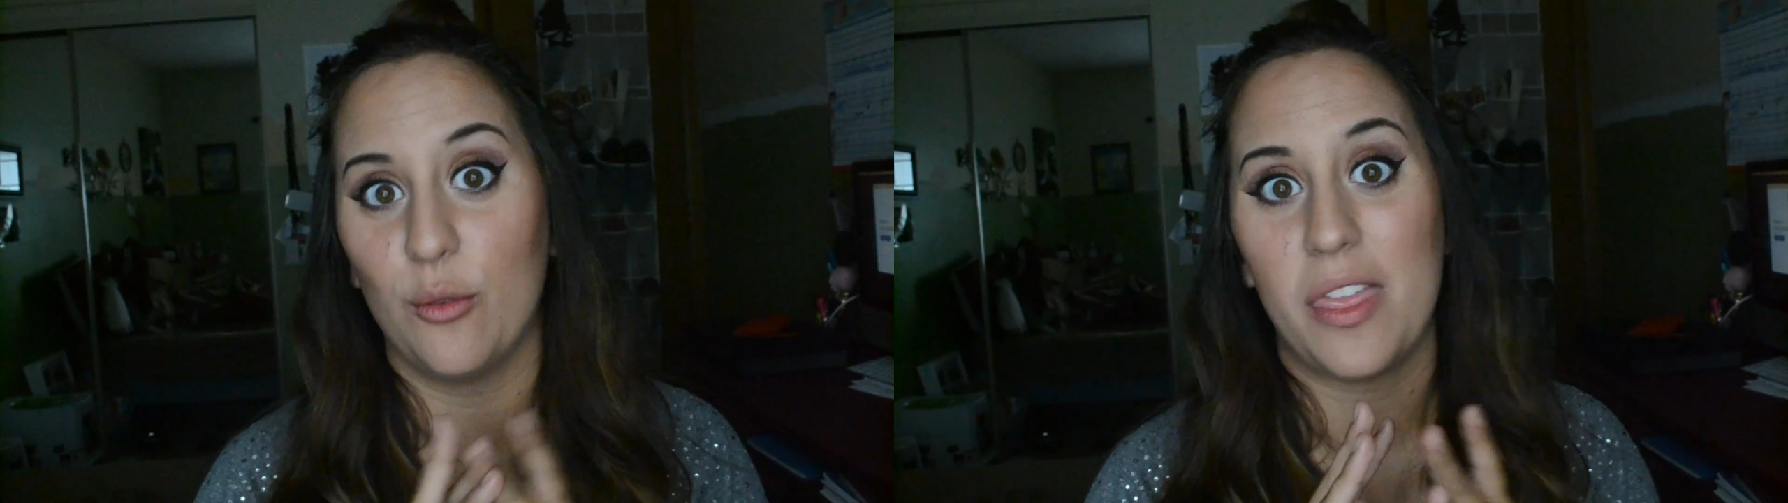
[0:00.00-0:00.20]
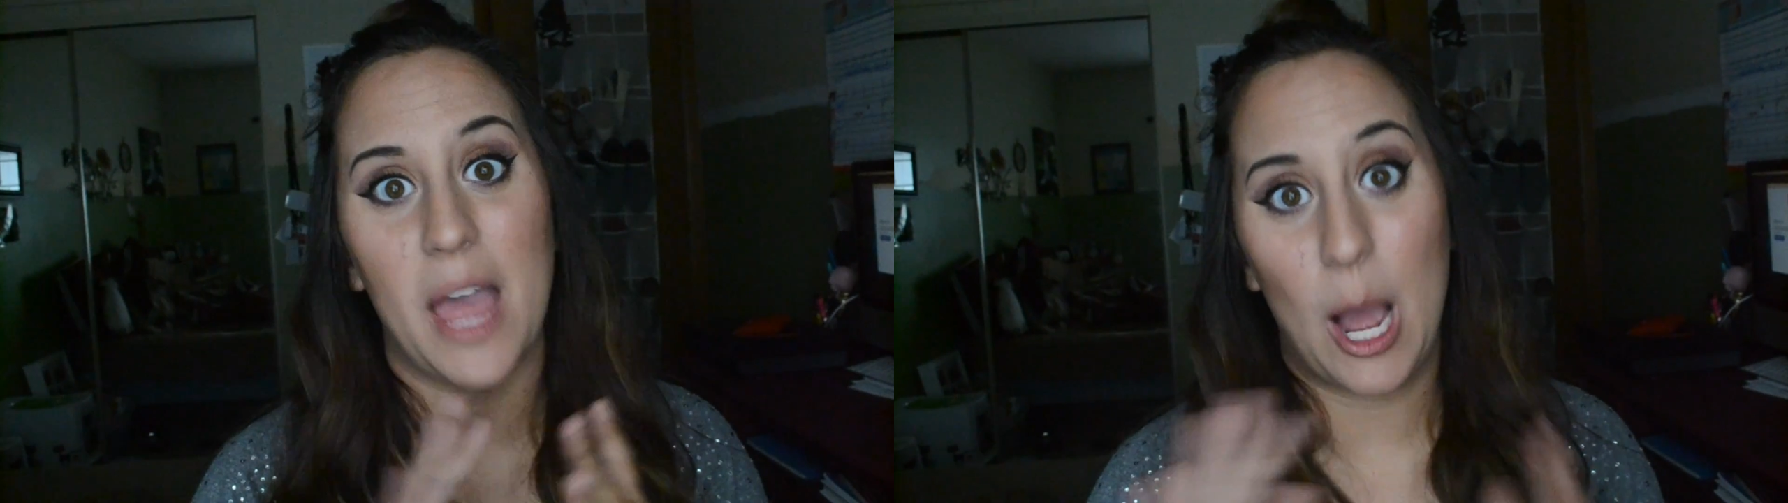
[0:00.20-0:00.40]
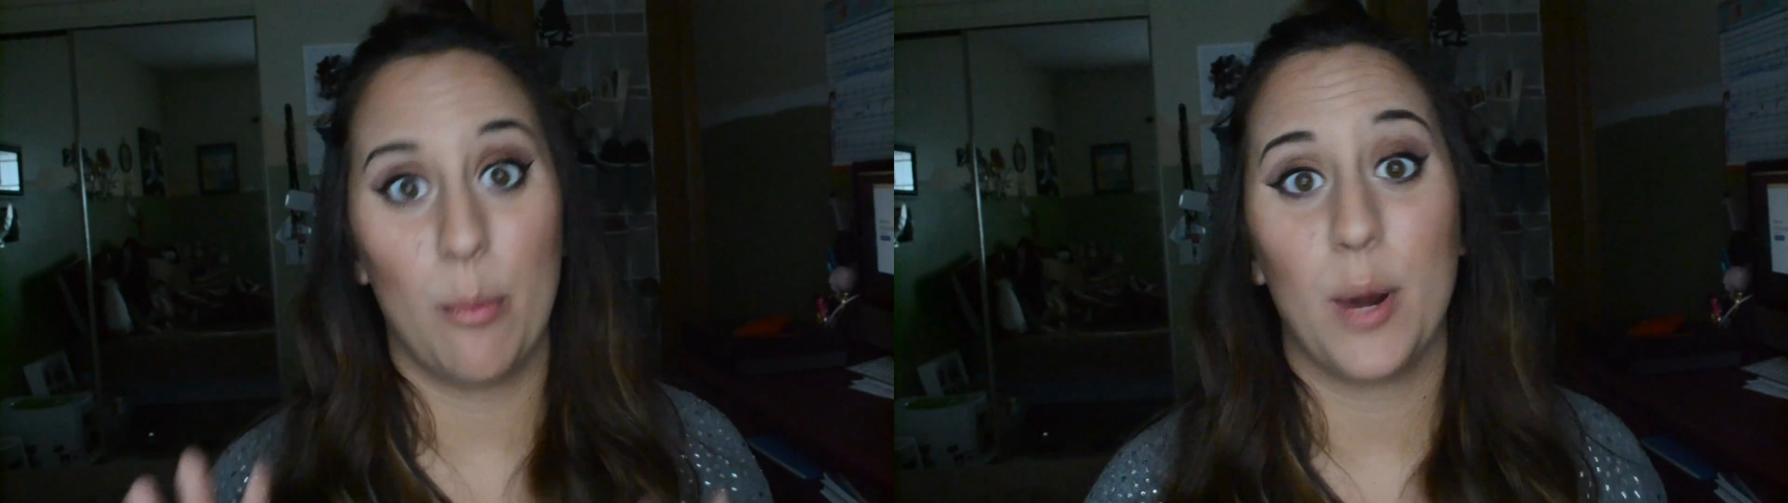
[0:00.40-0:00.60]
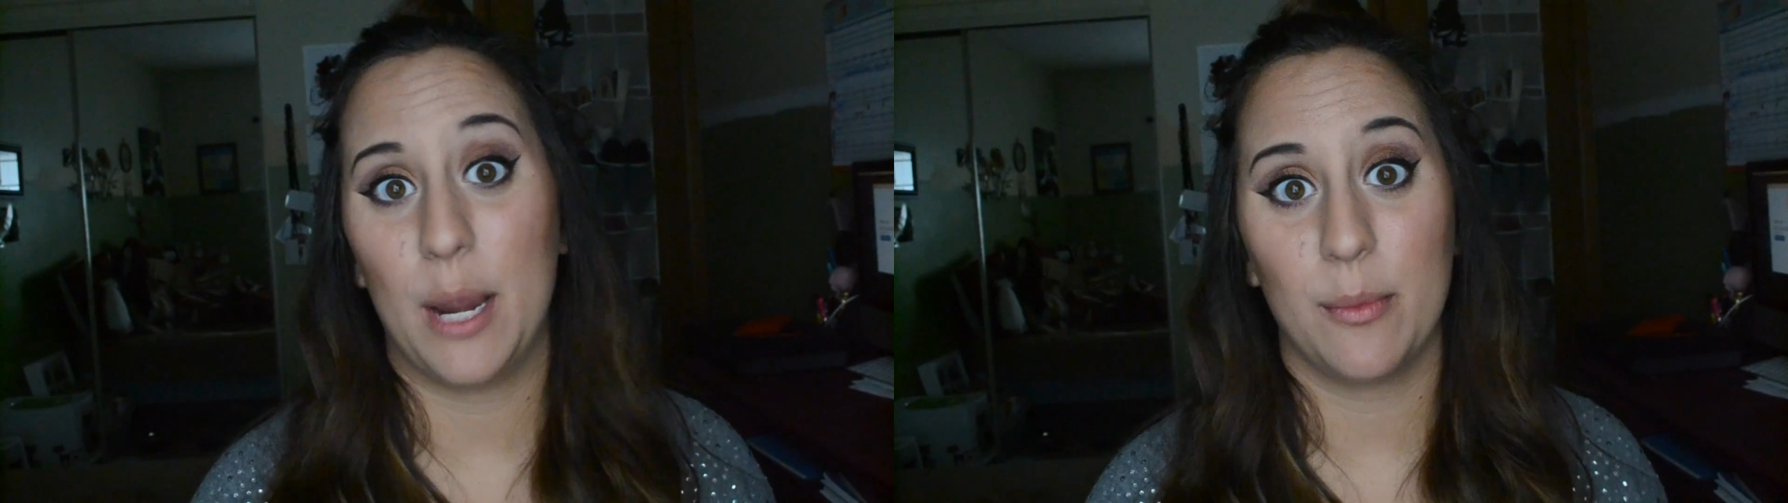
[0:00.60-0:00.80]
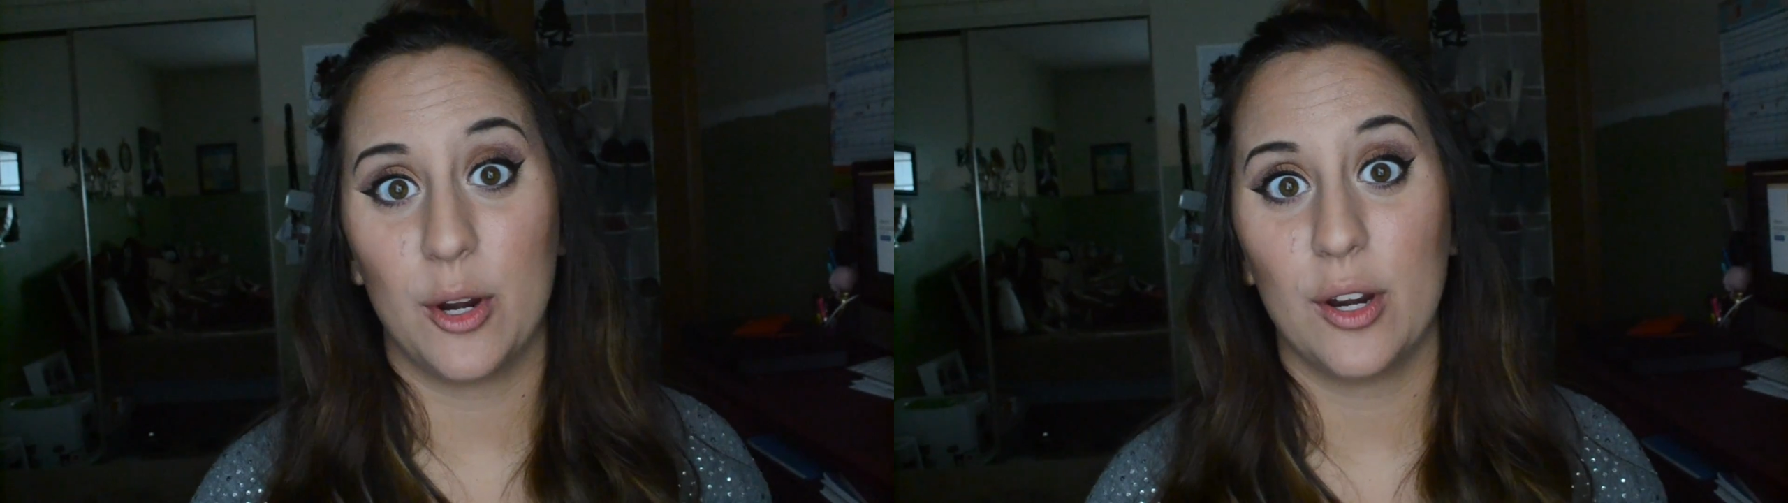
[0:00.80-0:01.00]
without
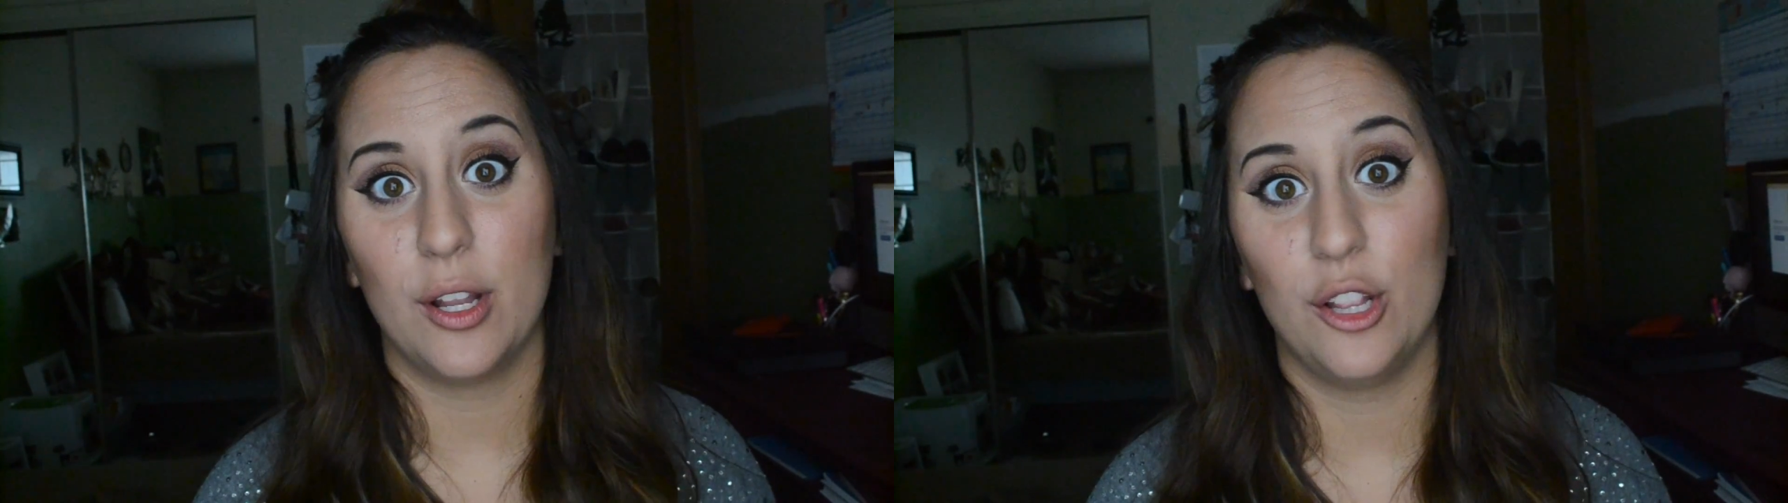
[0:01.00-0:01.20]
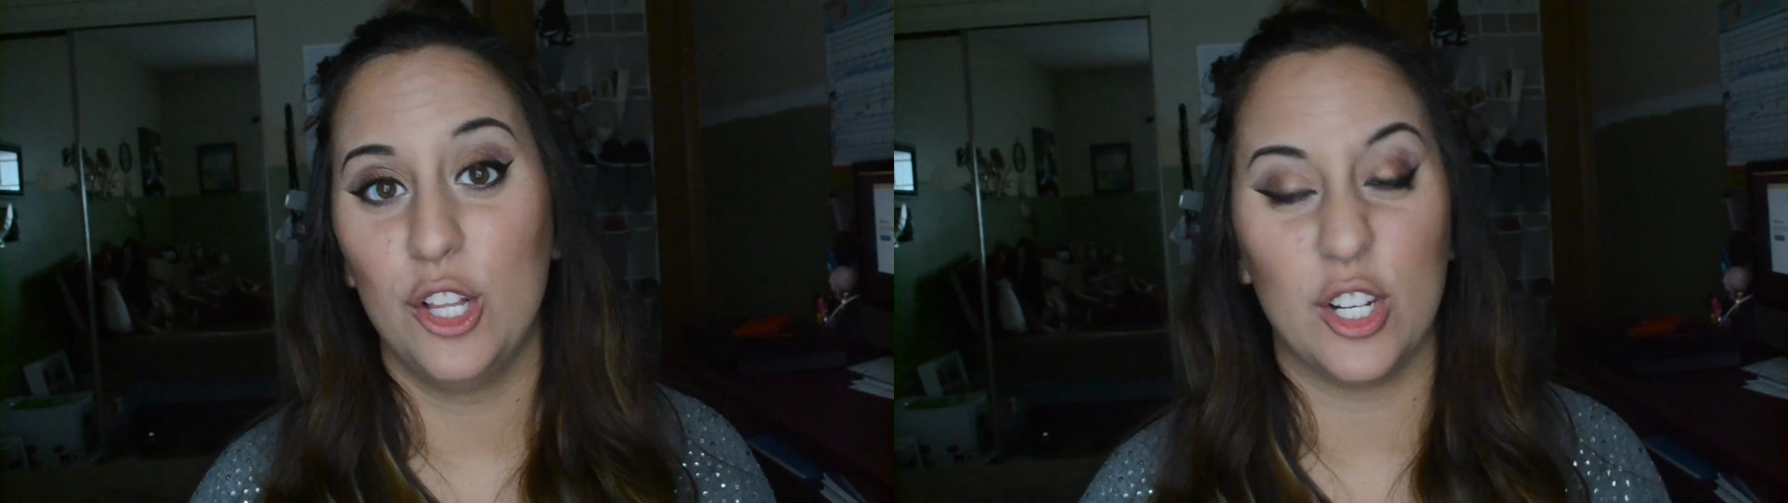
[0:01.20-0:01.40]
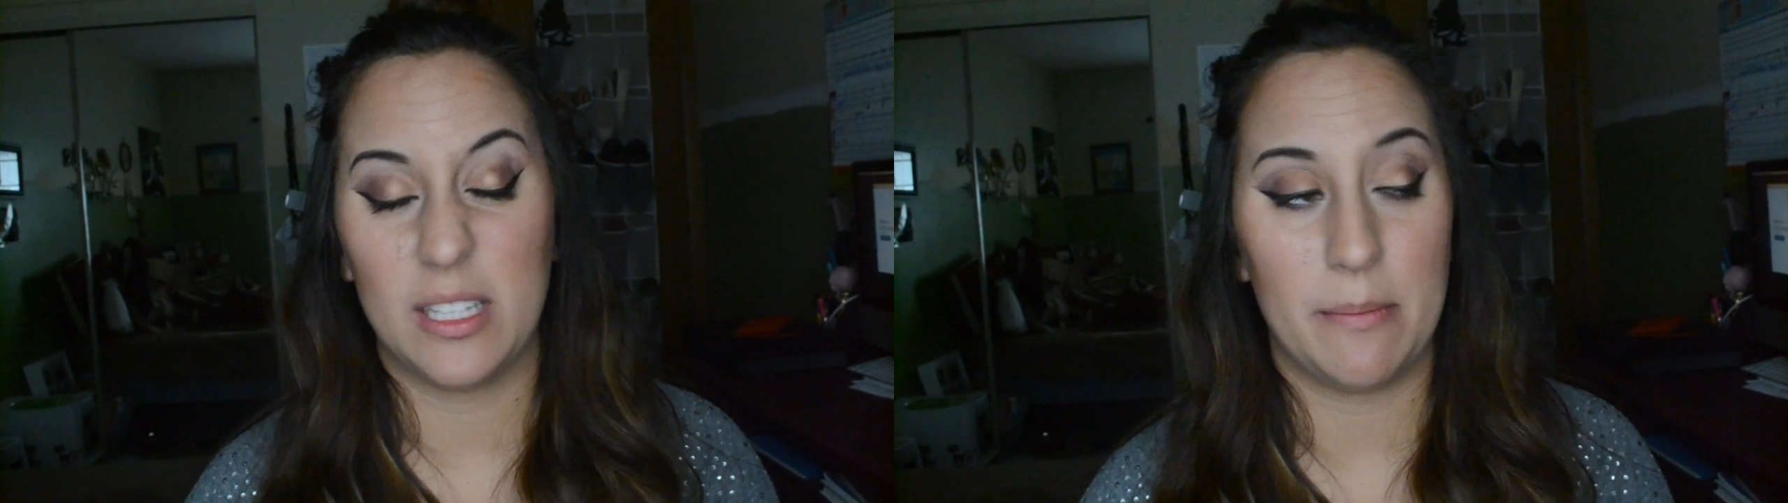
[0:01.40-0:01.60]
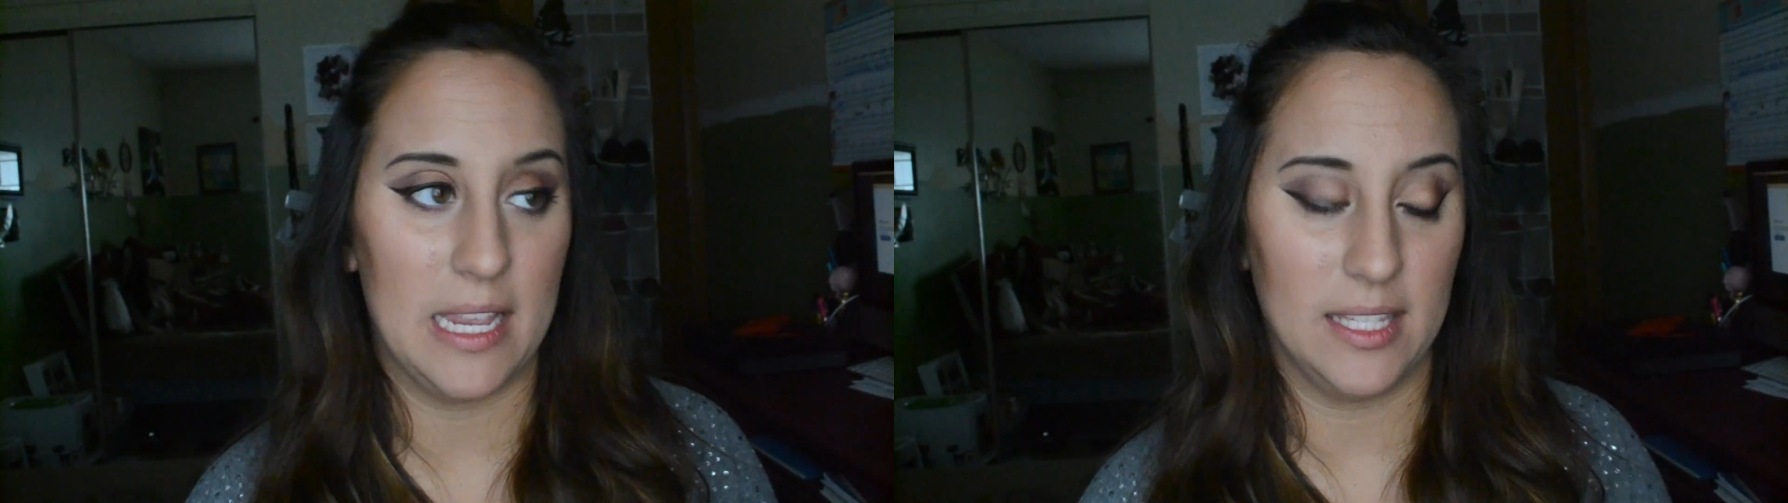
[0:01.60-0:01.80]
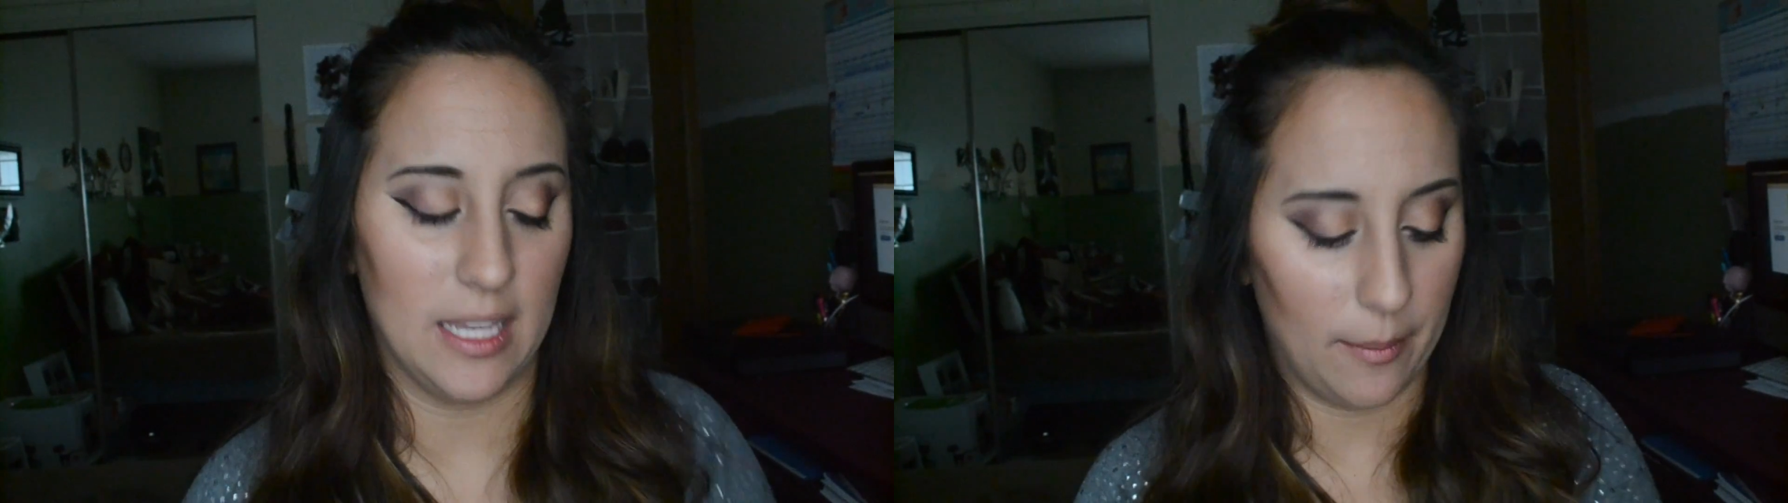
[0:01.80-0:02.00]
primer, it looks amazing.